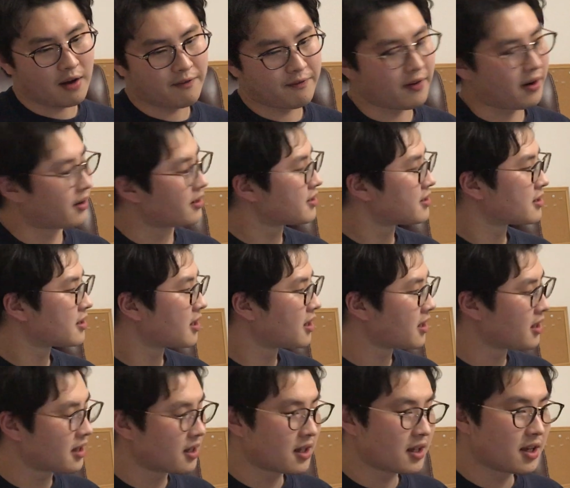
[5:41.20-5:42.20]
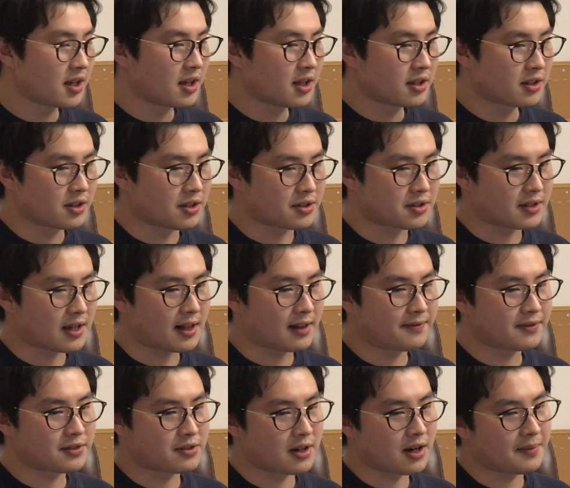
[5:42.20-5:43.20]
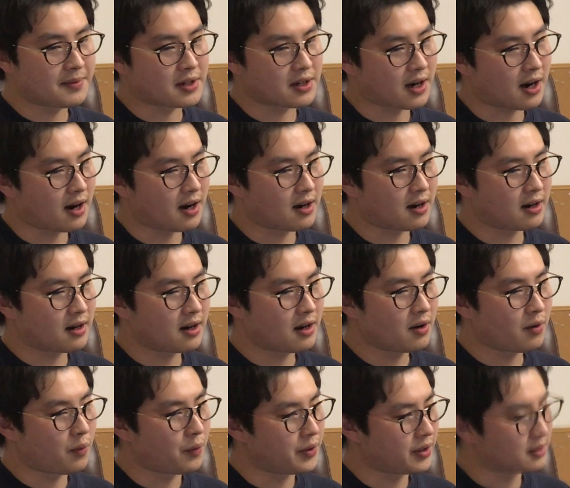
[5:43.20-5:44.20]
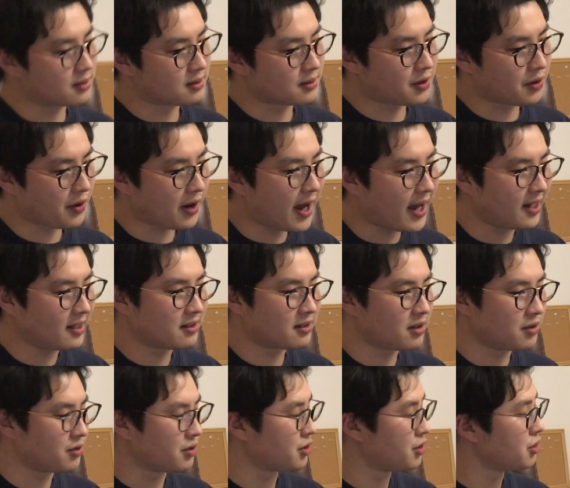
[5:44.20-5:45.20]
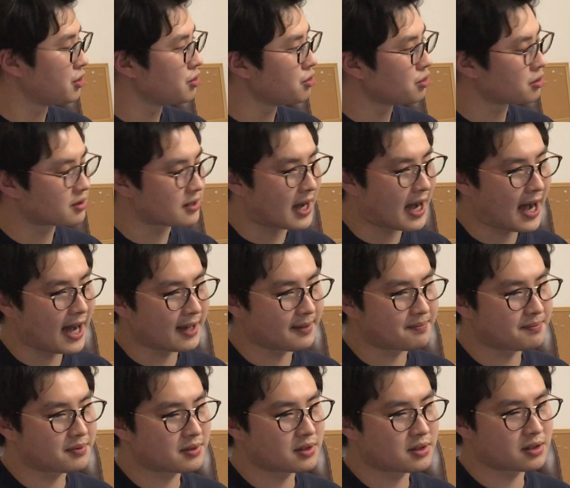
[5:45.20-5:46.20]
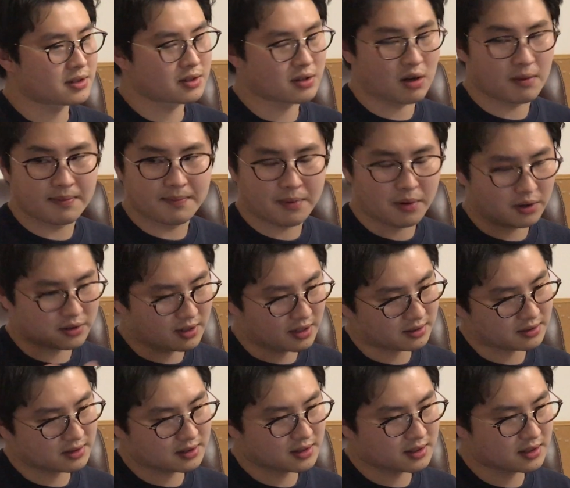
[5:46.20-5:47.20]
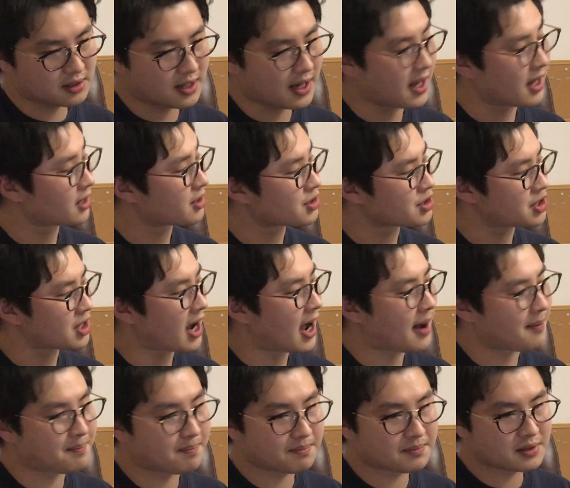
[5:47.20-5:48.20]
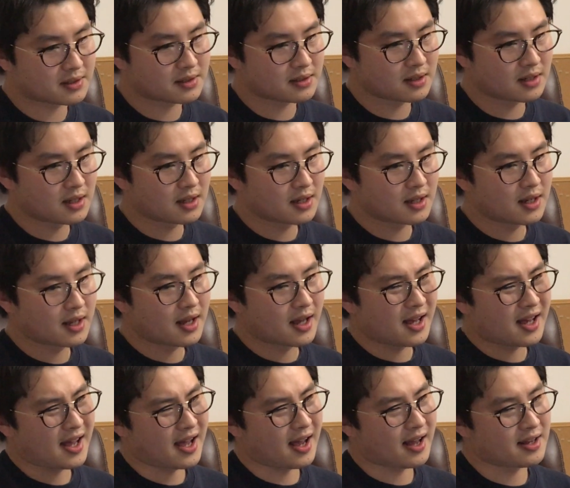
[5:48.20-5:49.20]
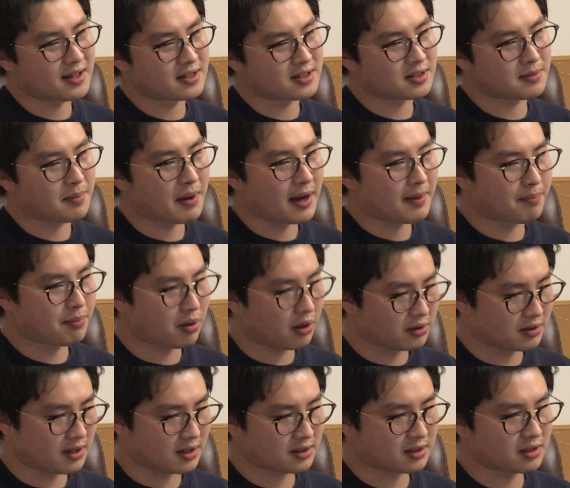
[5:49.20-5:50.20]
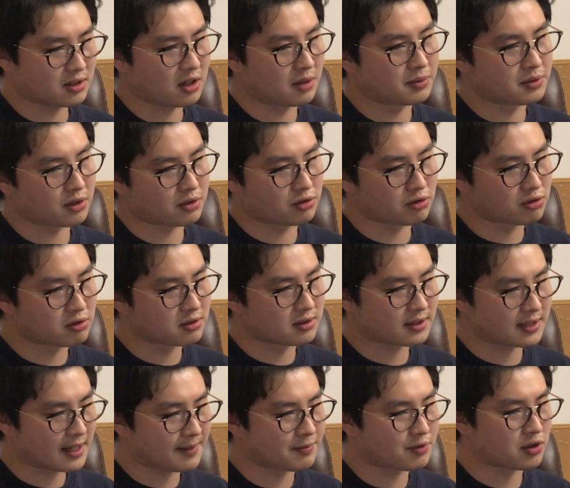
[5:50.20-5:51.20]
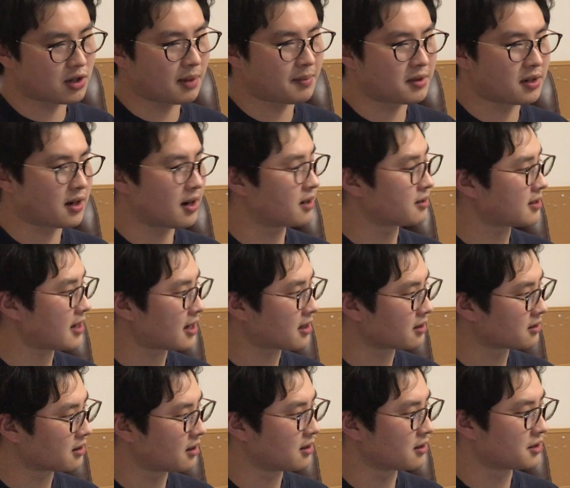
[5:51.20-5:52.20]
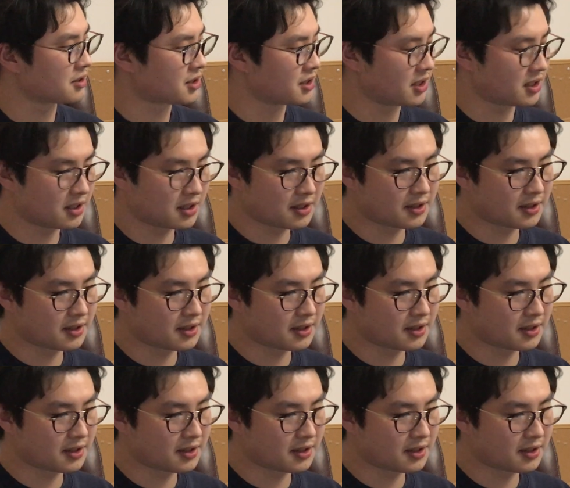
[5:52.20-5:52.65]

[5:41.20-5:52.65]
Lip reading: First, the self-driving car will create new types of products and jobs as byproducts of the Google self-driving car technology.